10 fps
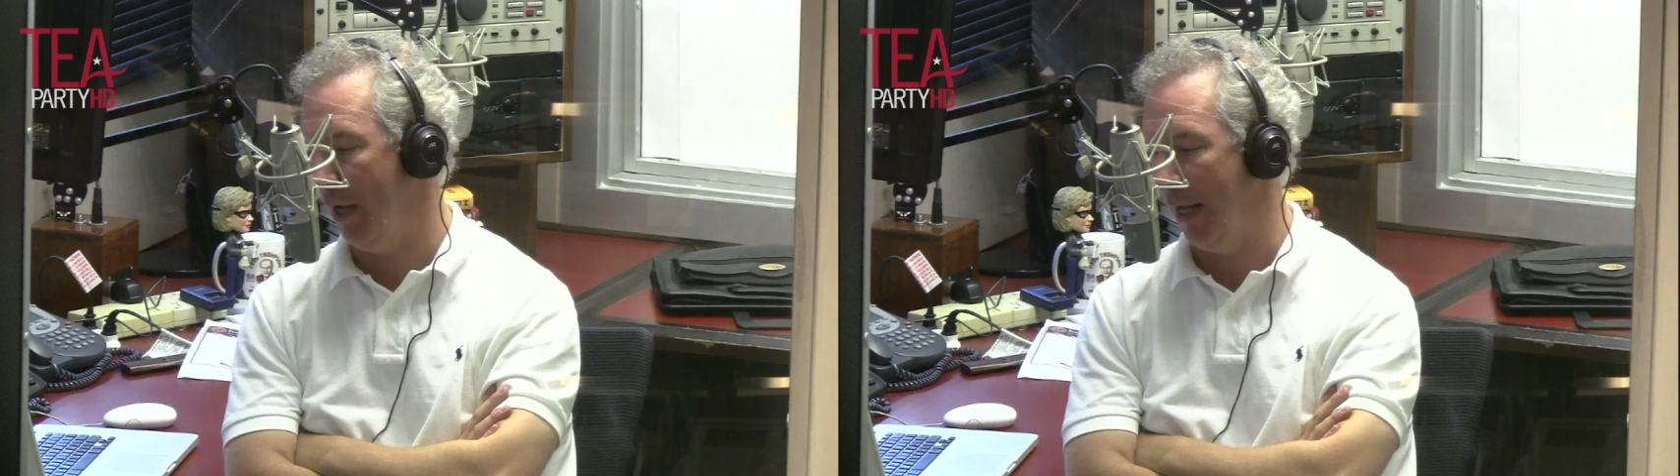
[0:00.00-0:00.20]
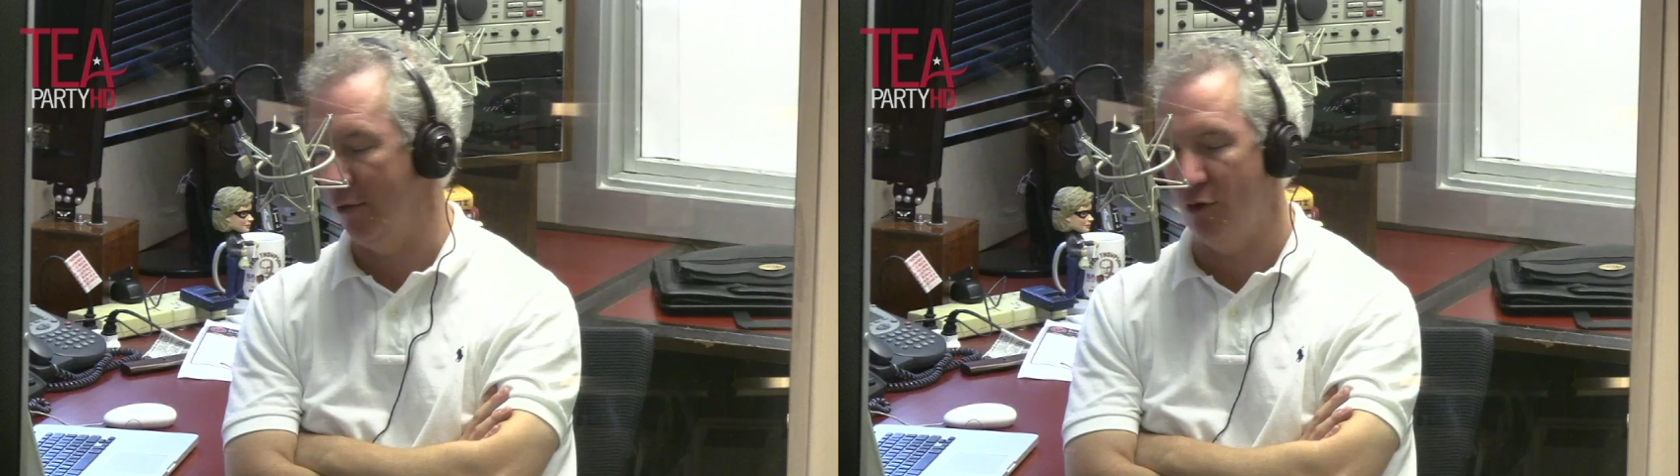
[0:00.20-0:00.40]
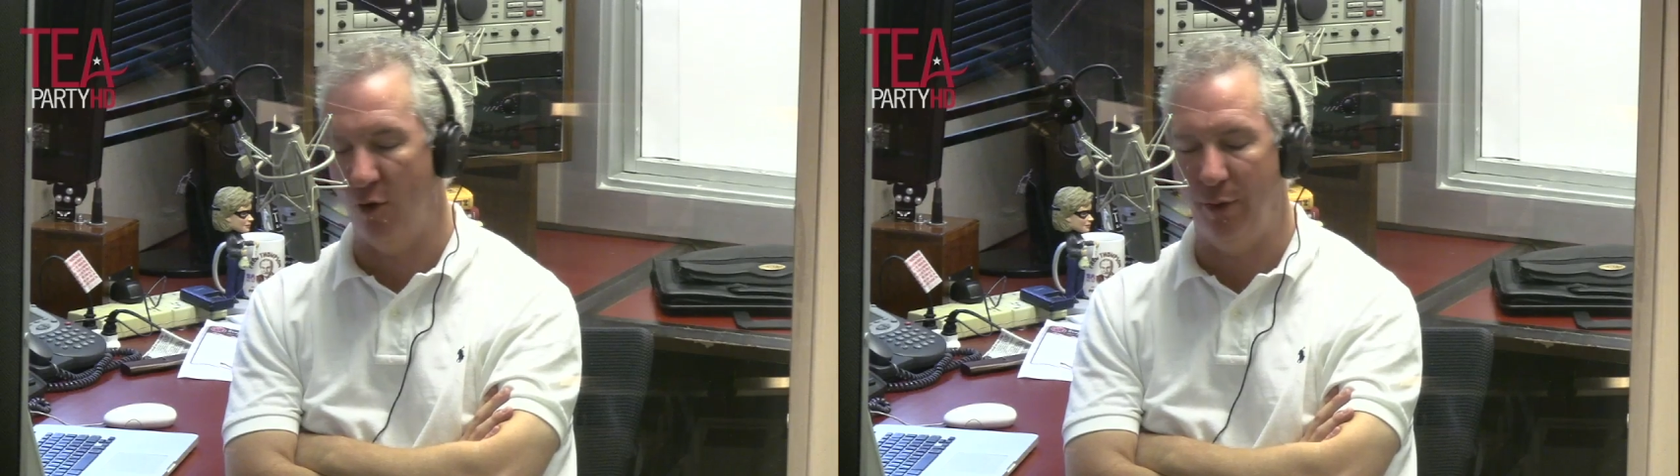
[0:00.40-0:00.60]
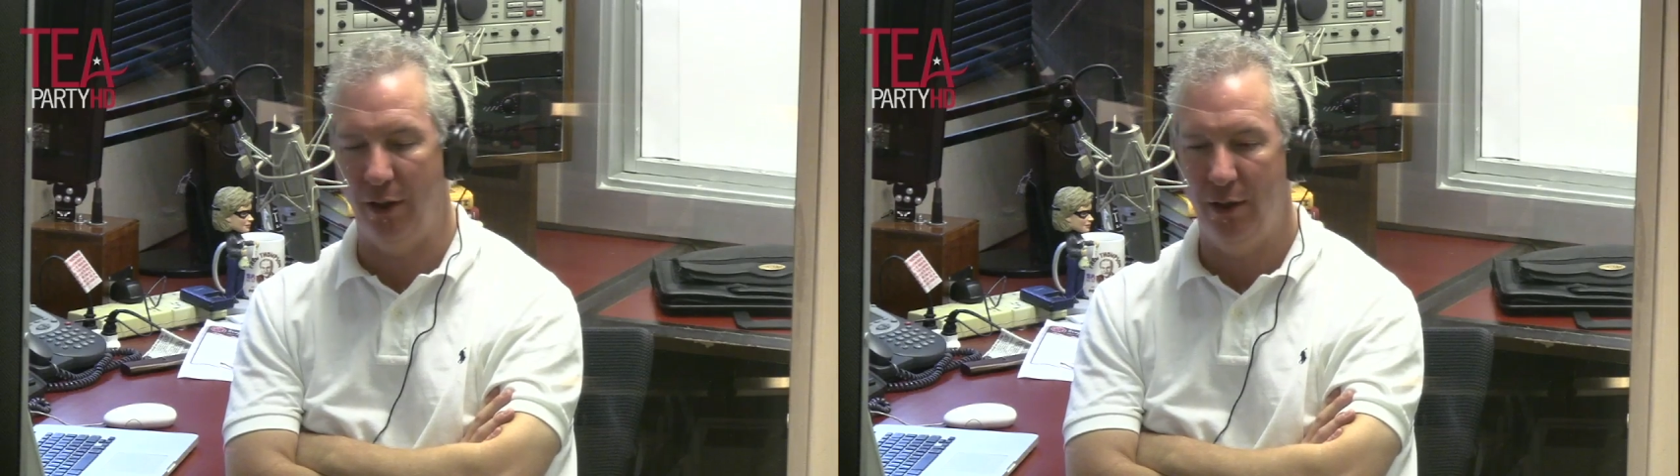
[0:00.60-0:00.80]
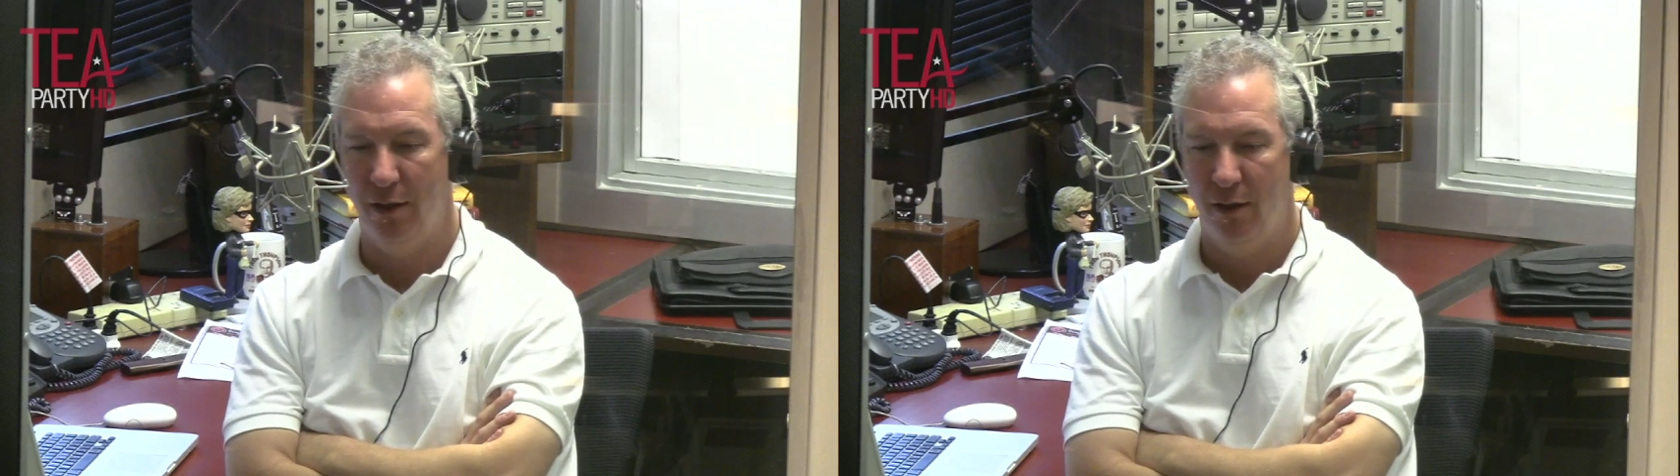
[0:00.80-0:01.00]
and
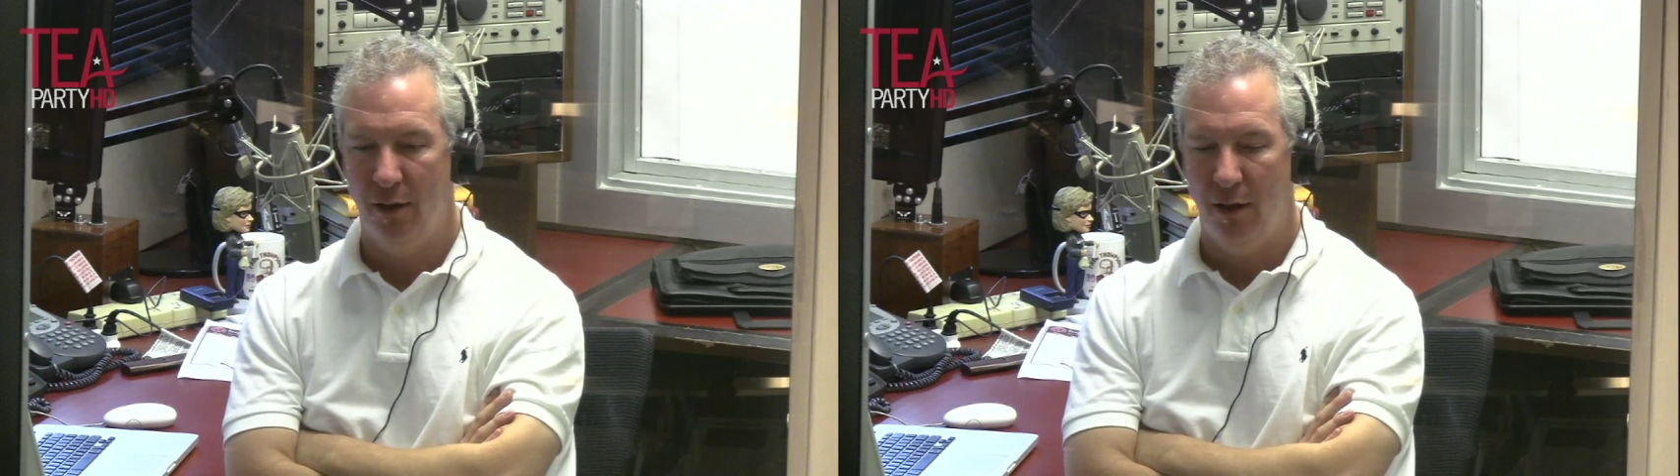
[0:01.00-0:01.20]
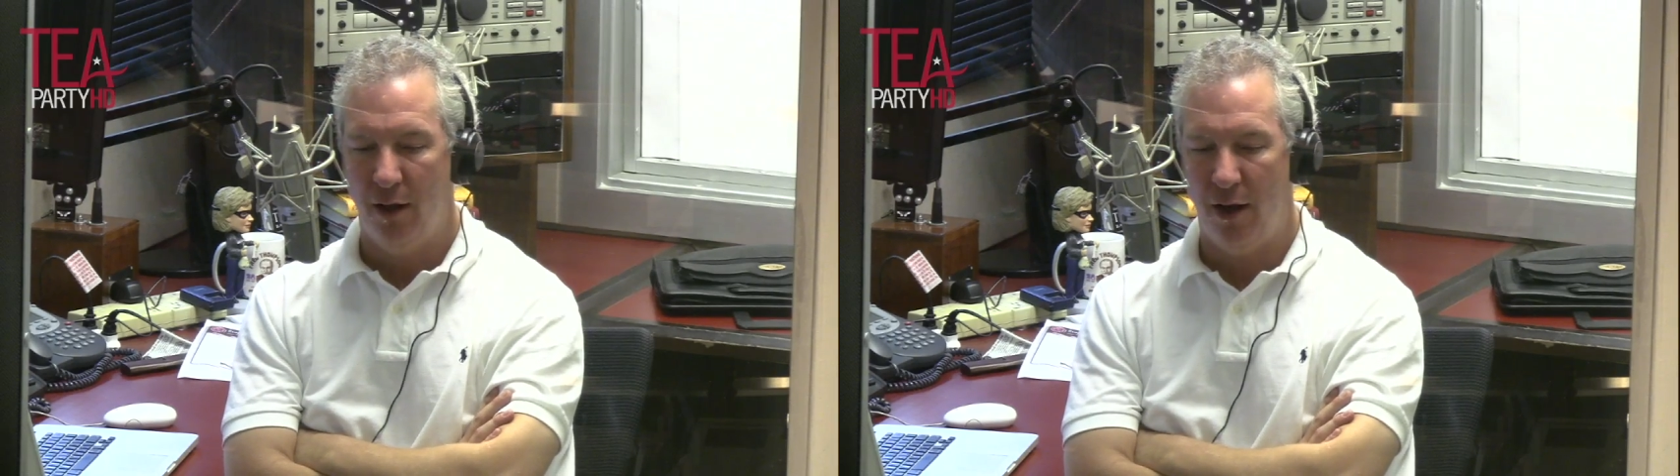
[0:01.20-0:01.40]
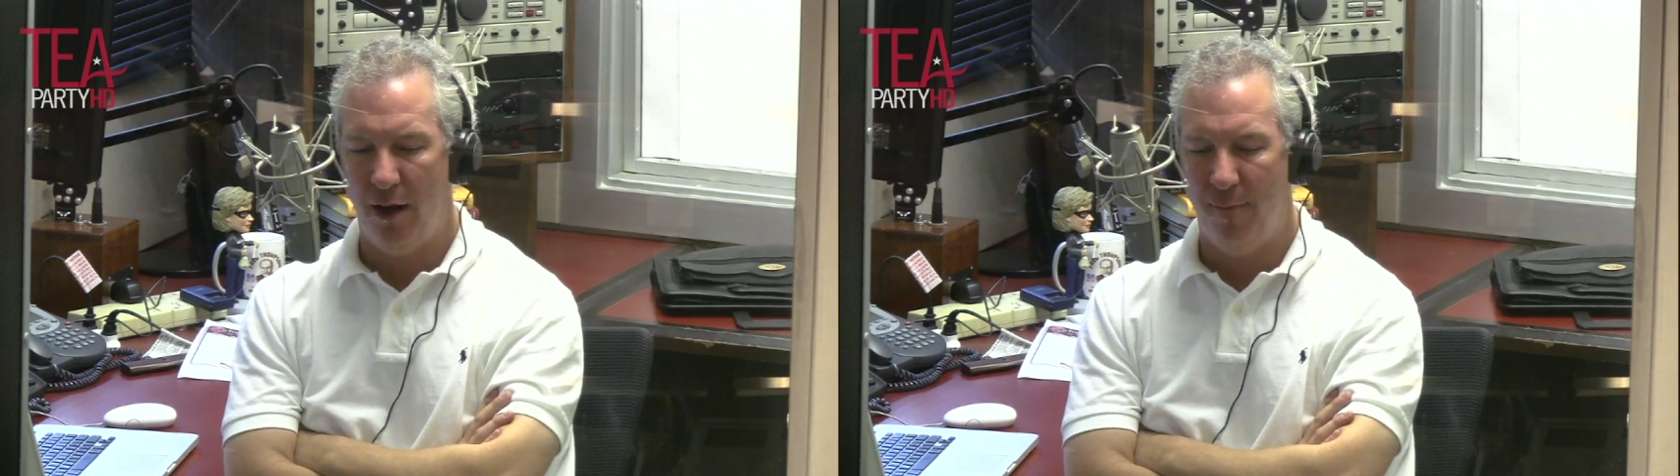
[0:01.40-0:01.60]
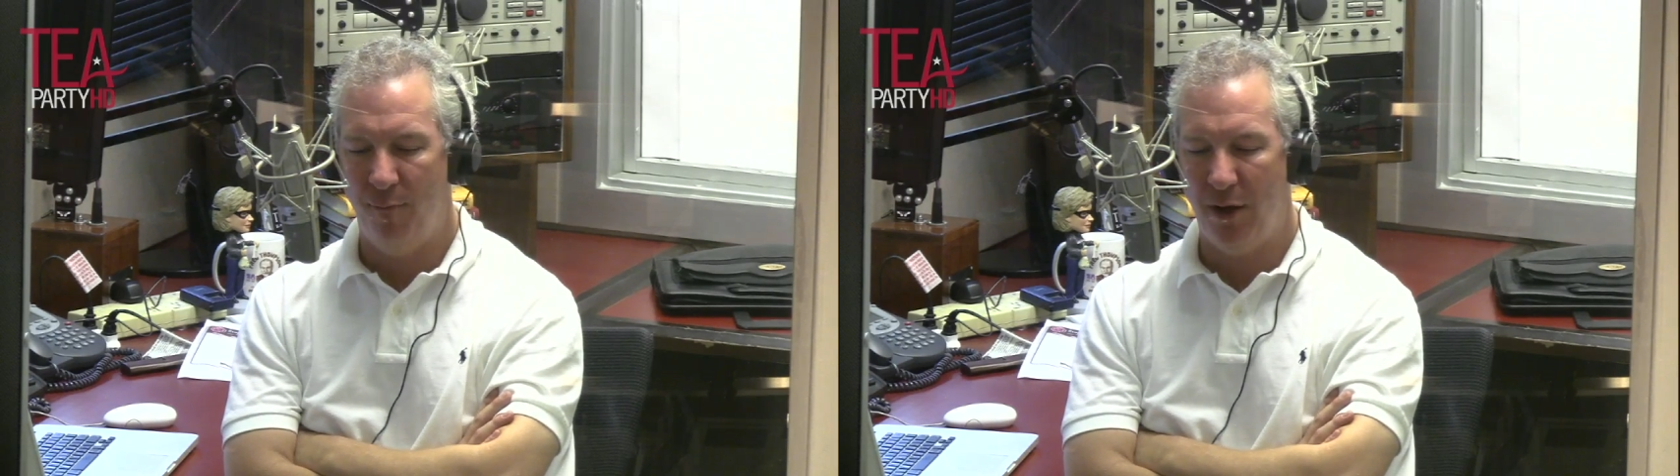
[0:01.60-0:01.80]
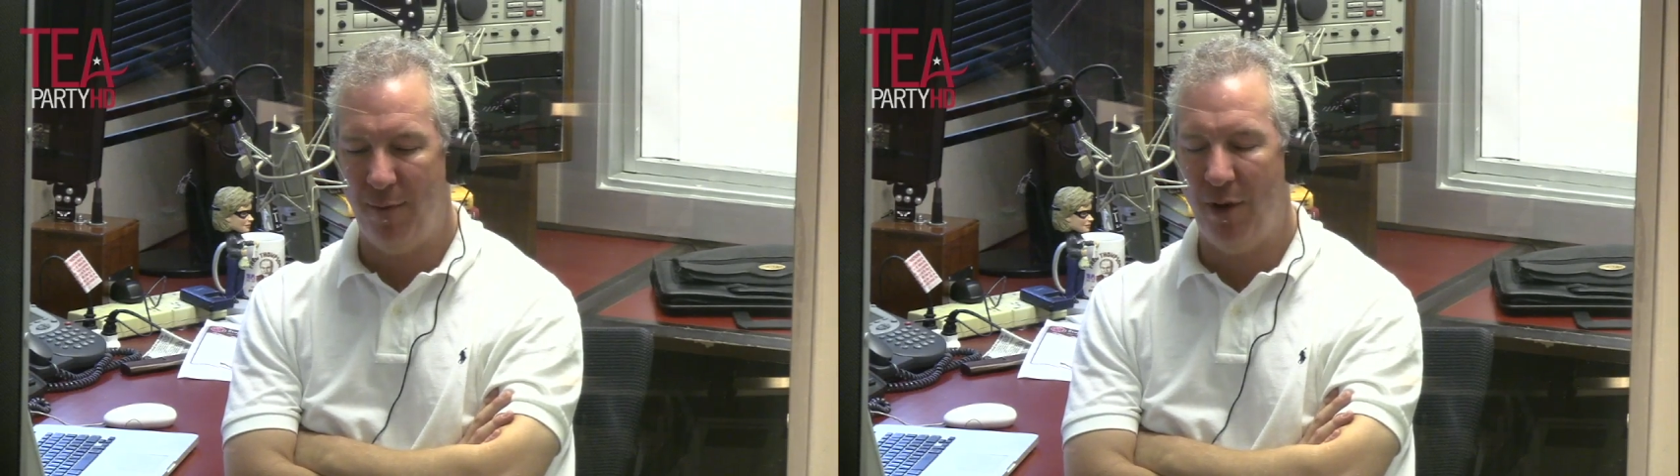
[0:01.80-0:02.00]
Germany.
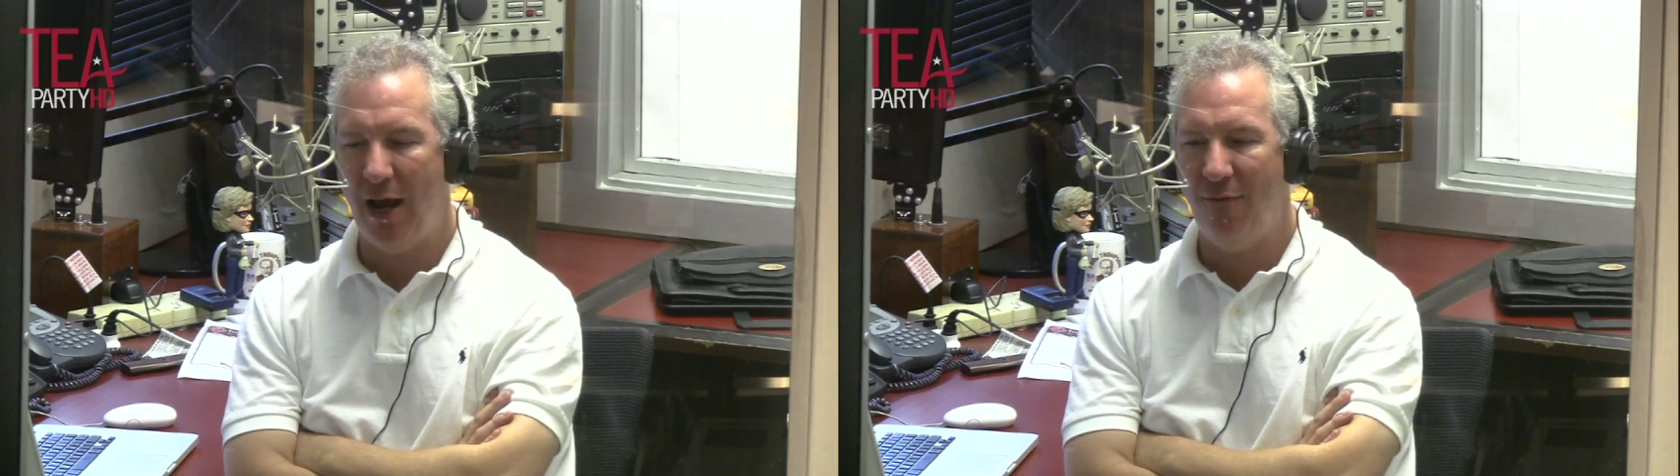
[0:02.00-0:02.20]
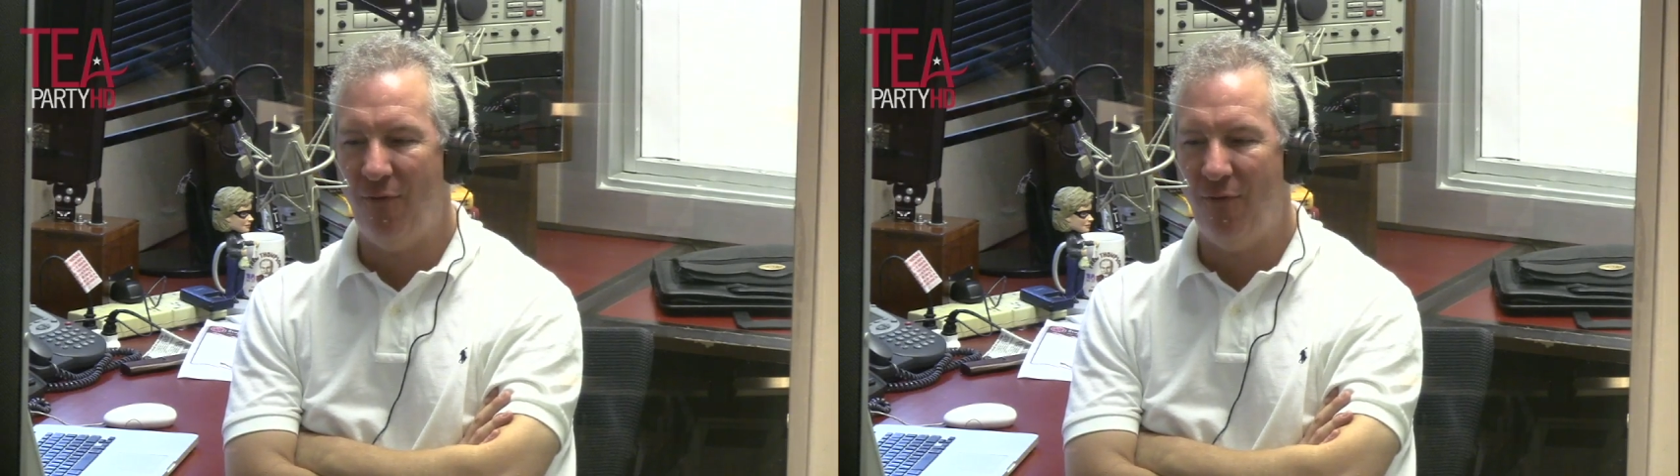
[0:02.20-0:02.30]
But I